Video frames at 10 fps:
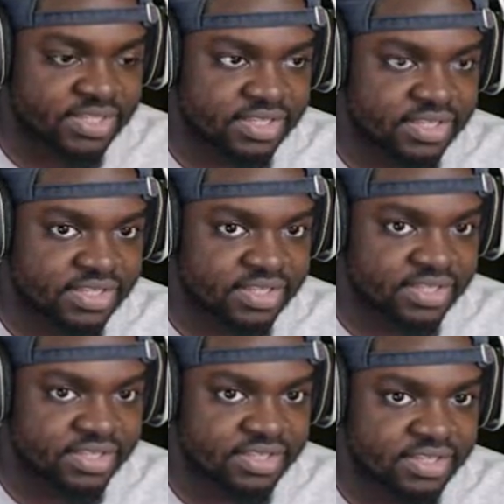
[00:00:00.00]

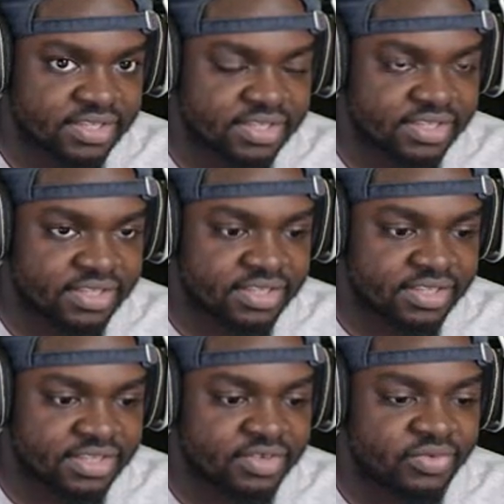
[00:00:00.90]

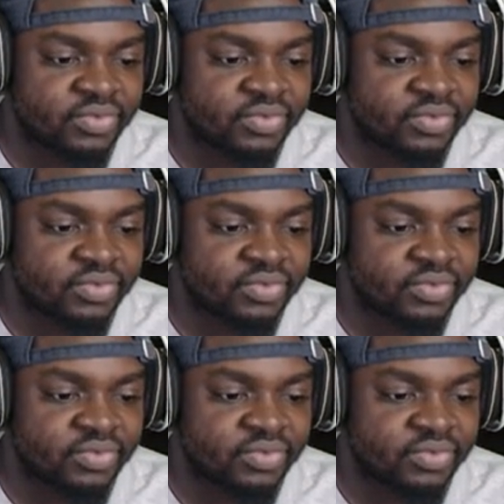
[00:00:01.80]
(no one is talking)